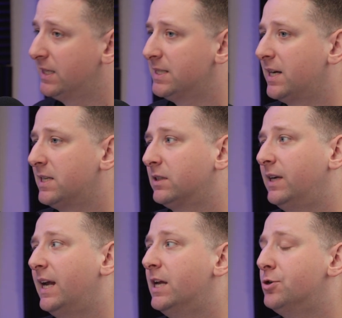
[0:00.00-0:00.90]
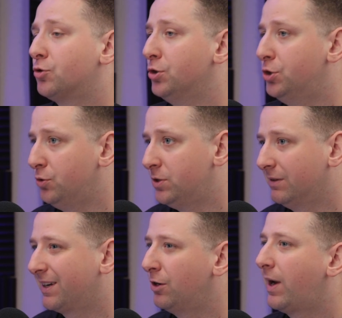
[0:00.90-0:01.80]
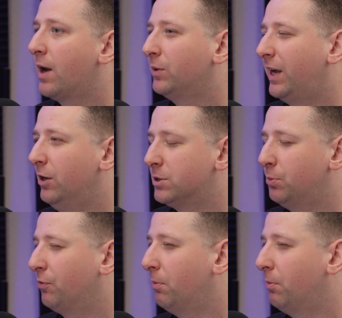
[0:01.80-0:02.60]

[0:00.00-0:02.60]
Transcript: It's not necessarily introducing, like you can't really heal someone